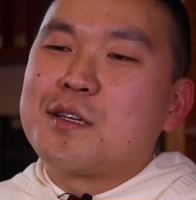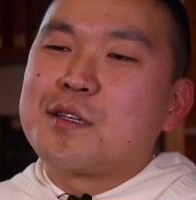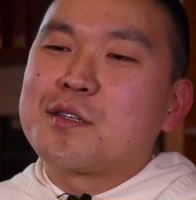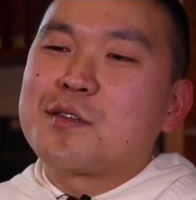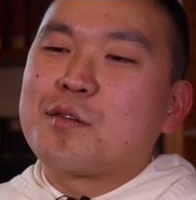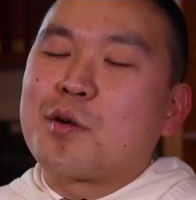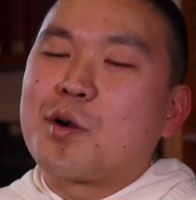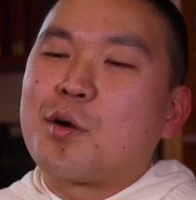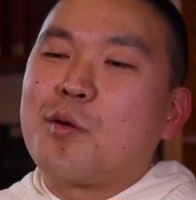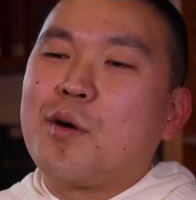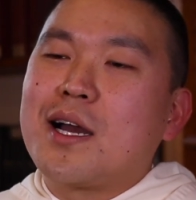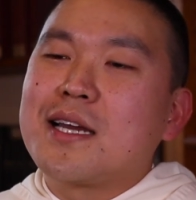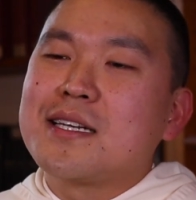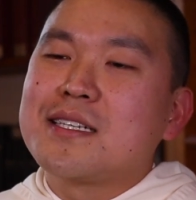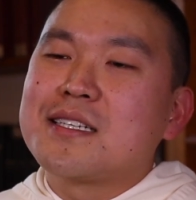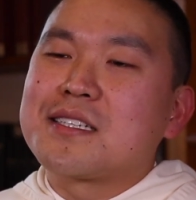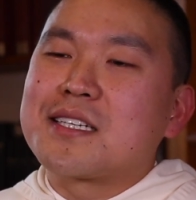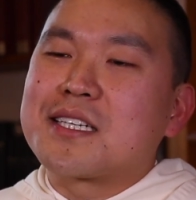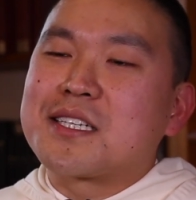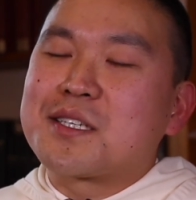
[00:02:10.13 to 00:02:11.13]
So
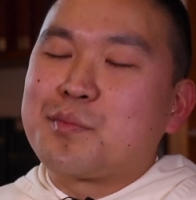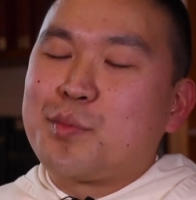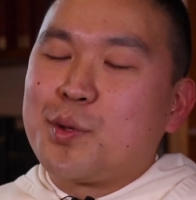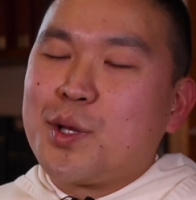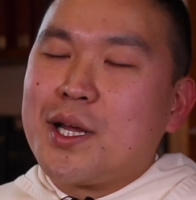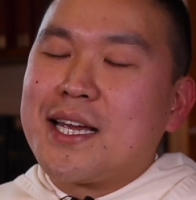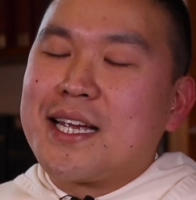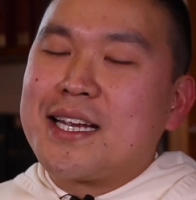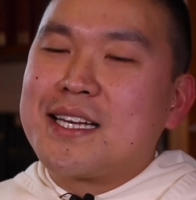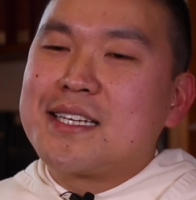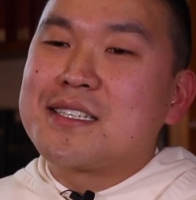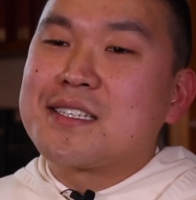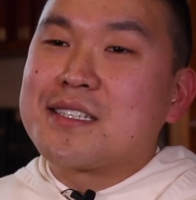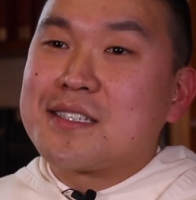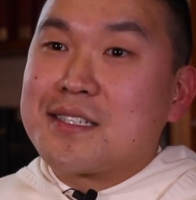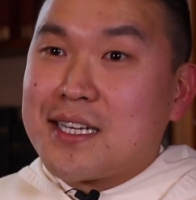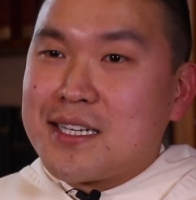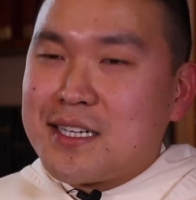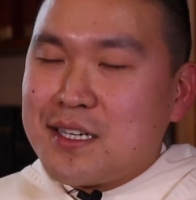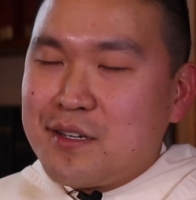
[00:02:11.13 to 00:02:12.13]
Aquinas
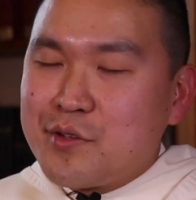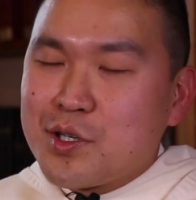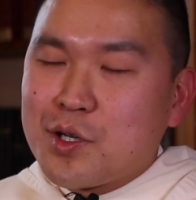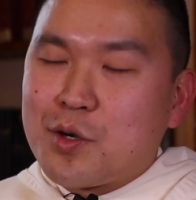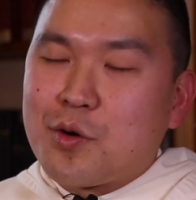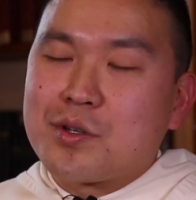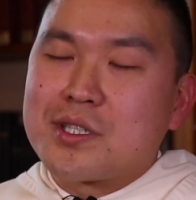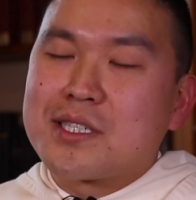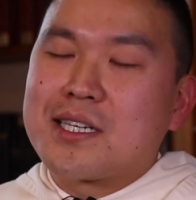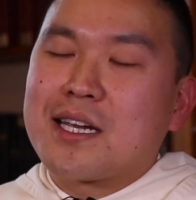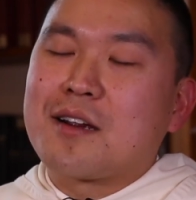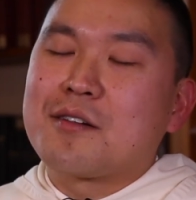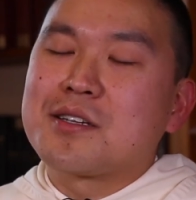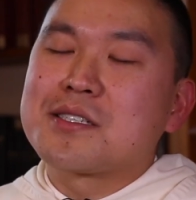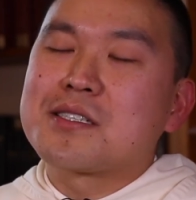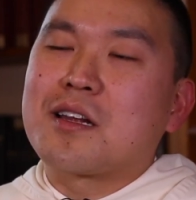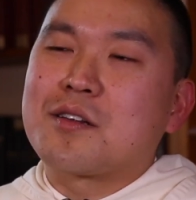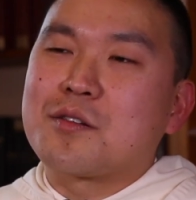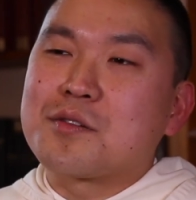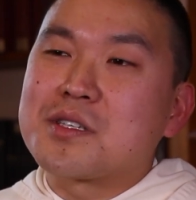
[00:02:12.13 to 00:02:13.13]
explains that even according to
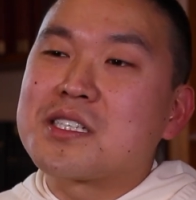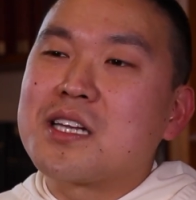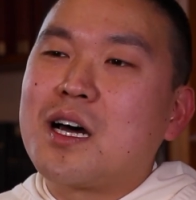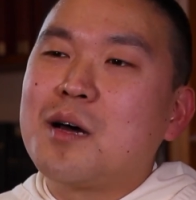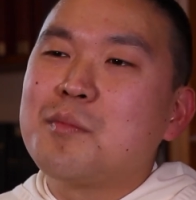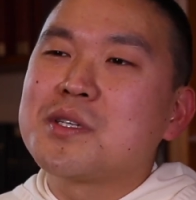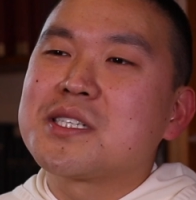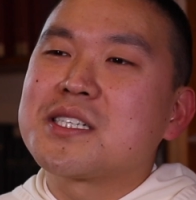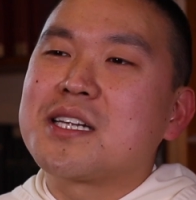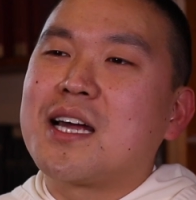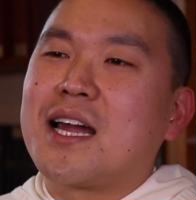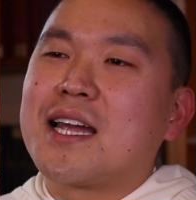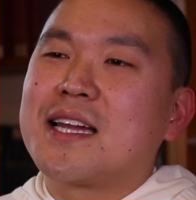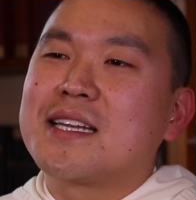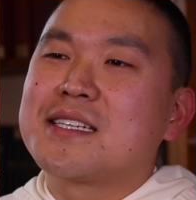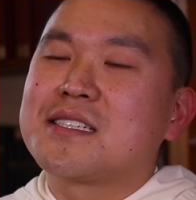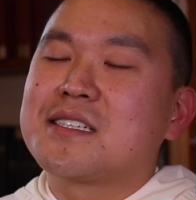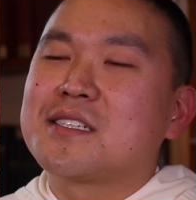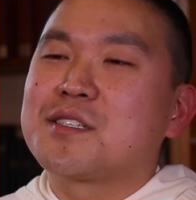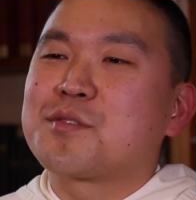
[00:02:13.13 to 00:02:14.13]
Aristotle, some
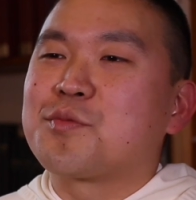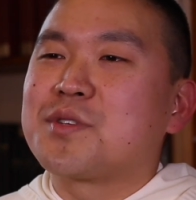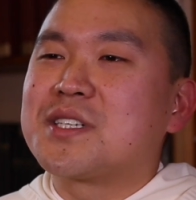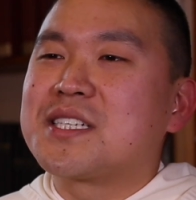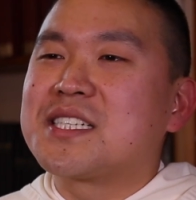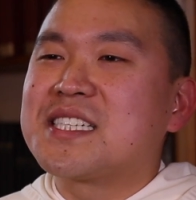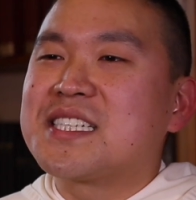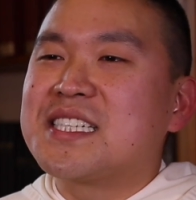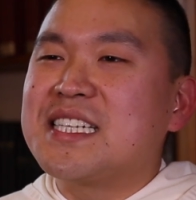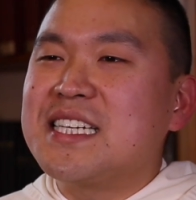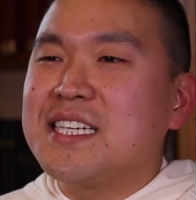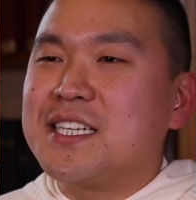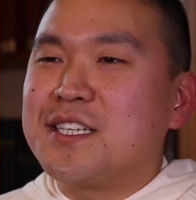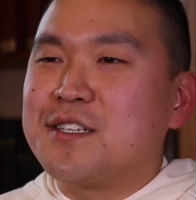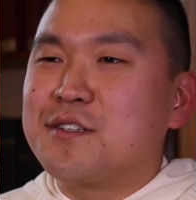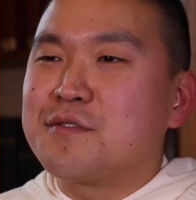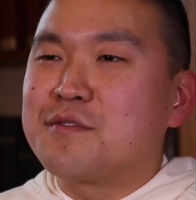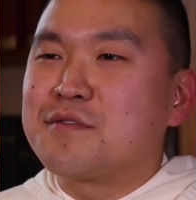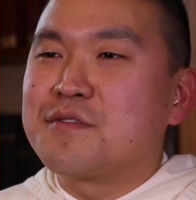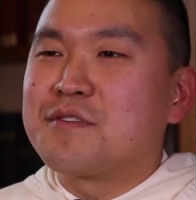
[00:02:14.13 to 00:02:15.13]
sciences
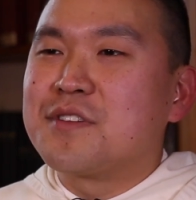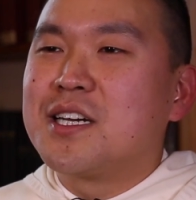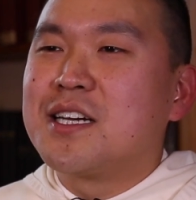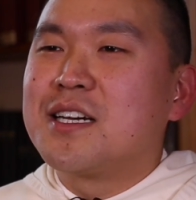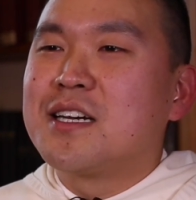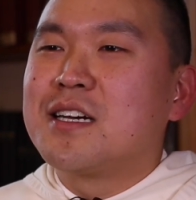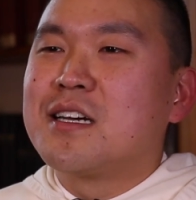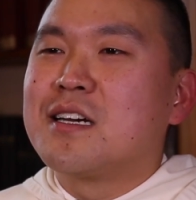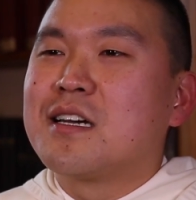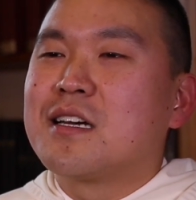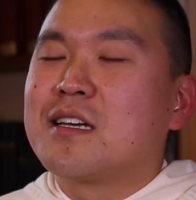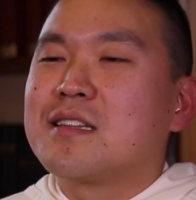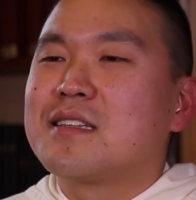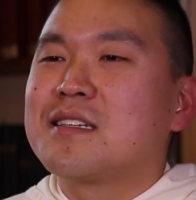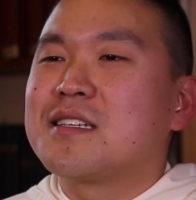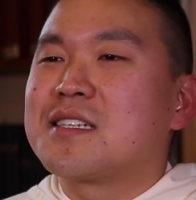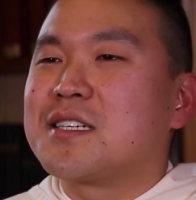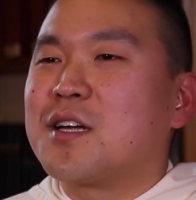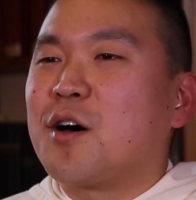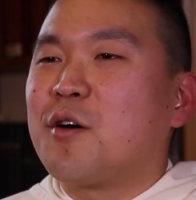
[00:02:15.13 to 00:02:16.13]
receive
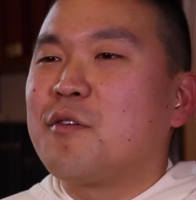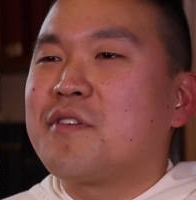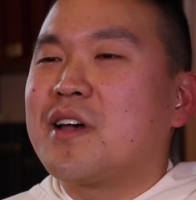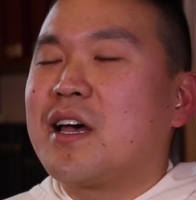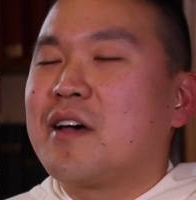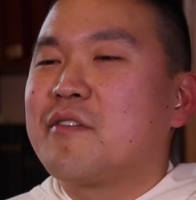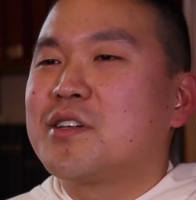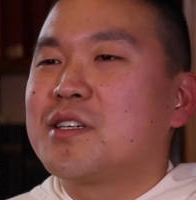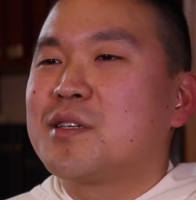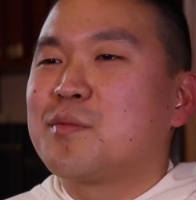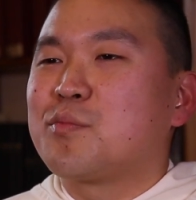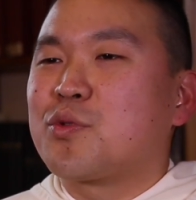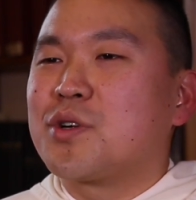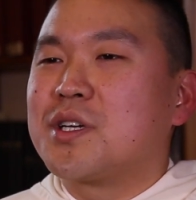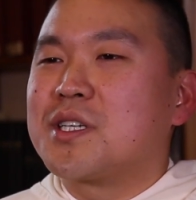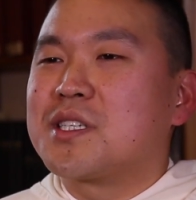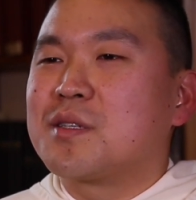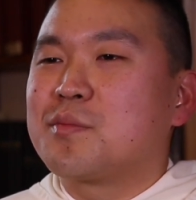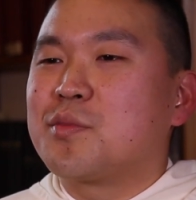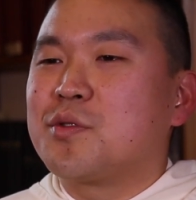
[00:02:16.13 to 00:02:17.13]
the self-evident
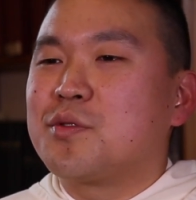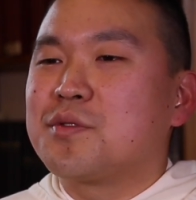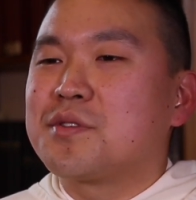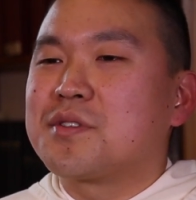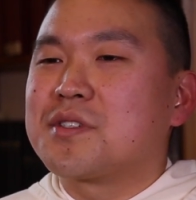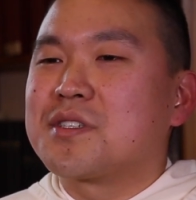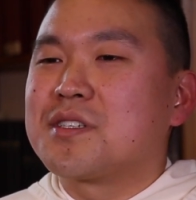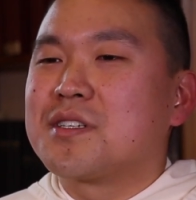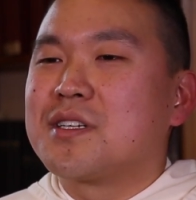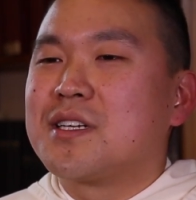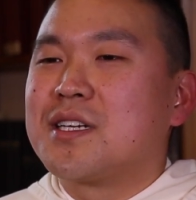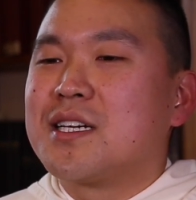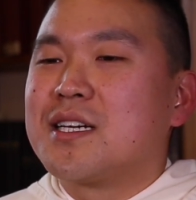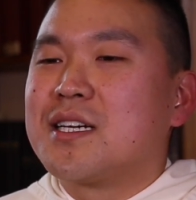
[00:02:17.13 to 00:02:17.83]
principles